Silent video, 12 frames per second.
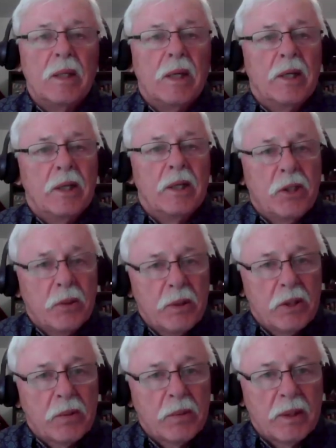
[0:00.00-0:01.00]
In the
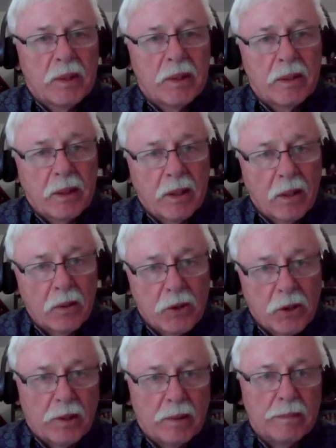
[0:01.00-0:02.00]
Jewish
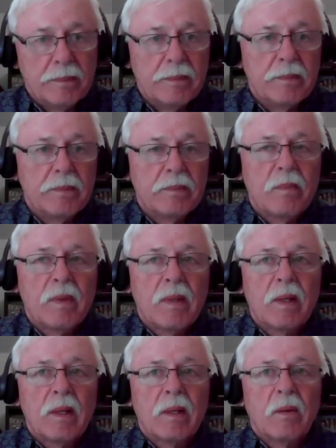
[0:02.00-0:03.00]
culture,
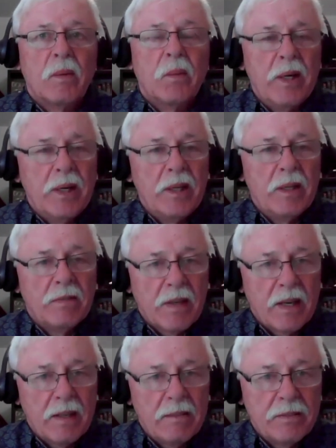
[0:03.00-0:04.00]
reading the
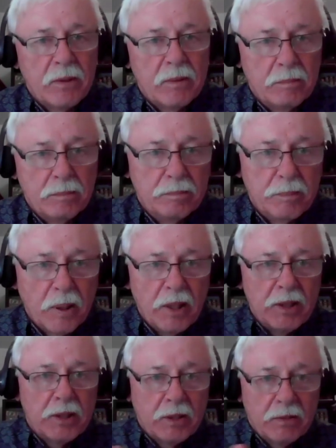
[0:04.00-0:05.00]
five
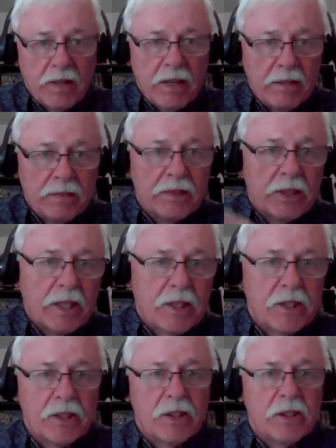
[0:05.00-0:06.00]

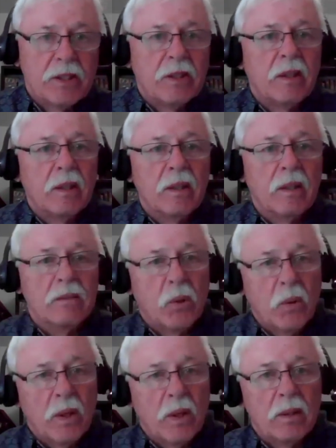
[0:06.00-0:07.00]
sections of
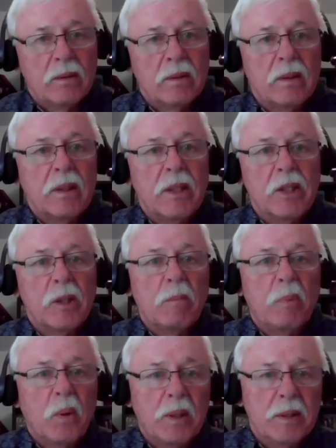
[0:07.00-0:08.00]
Torah is
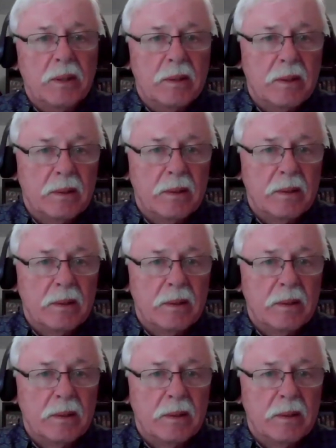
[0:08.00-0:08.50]
important.